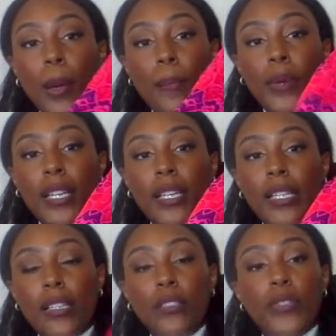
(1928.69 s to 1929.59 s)
But
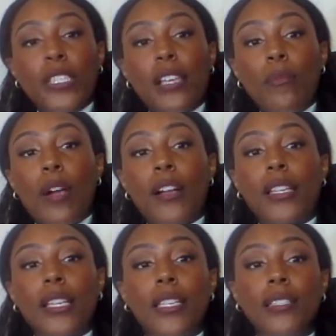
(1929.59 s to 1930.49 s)
on the resale
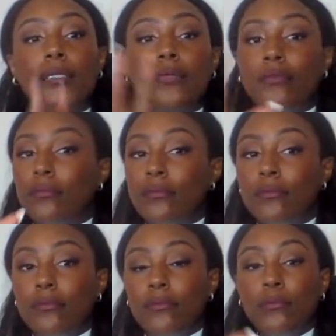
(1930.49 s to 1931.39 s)
market,
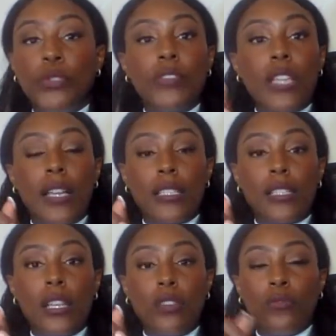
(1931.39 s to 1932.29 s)
moves kind of
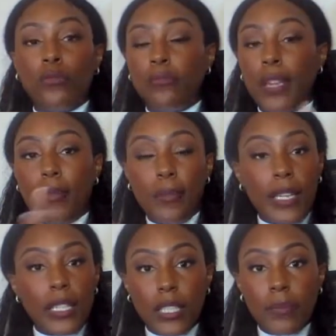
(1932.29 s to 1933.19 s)
slow. Maybe
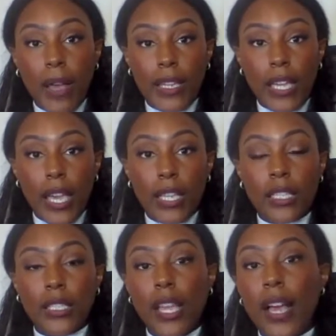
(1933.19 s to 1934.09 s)
because it's by
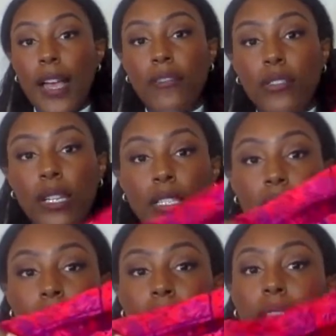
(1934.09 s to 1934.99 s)
Guess, I have no idea,
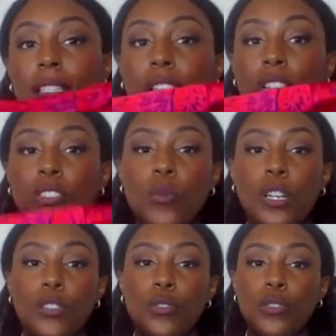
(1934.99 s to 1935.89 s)
because Guess is also
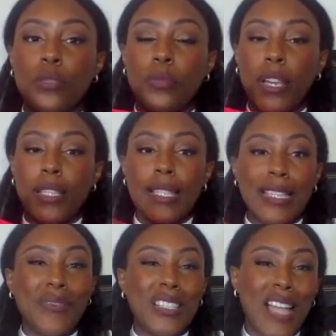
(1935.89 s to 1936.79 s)
one of those brands that
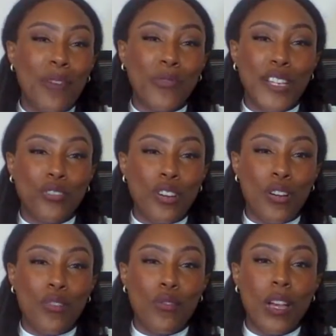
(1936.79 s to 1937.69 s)
if it's not
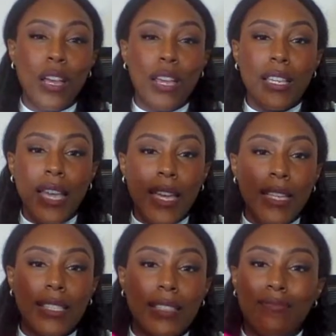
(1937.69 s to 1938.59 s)
retro
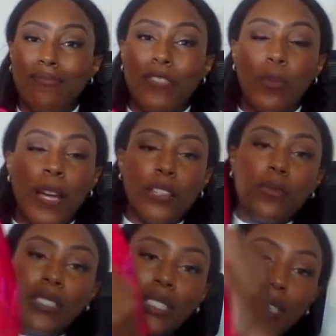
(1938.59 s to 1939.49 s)
Guess, nobody
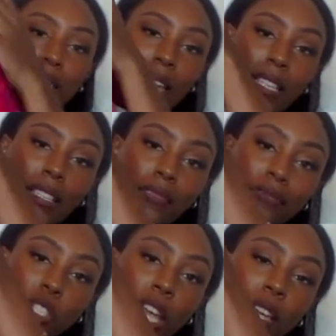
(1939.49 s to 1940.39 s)
really is like
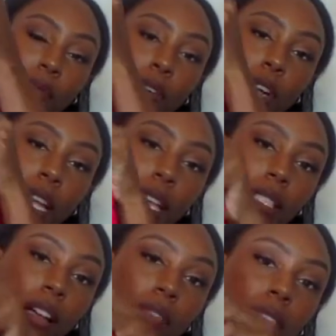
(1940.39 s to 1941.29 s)
checking for it as
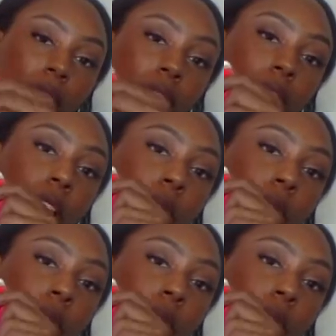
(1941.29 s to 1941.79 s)
often.